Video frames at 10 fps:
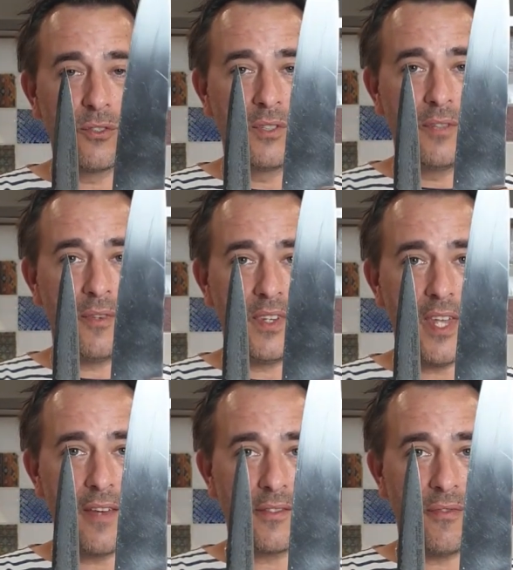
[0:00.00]
two different
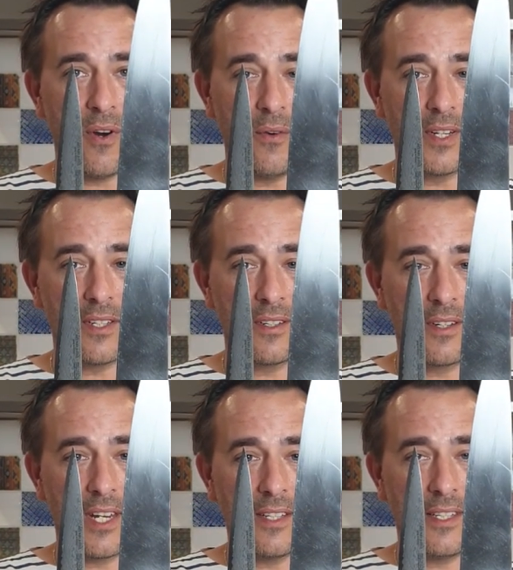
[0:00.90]
knives for it.
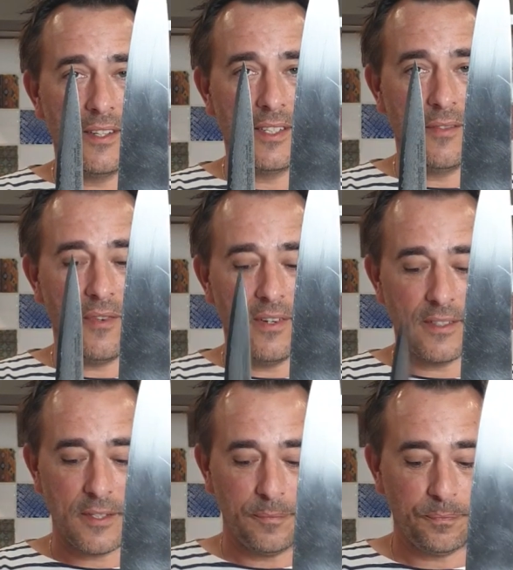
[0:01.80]
You can see the
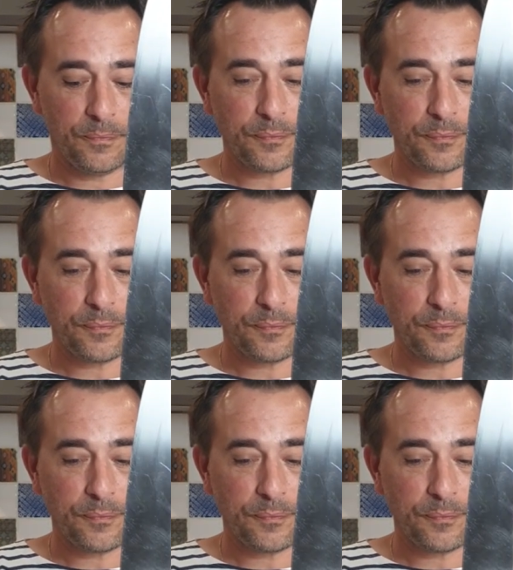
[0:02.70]
difference.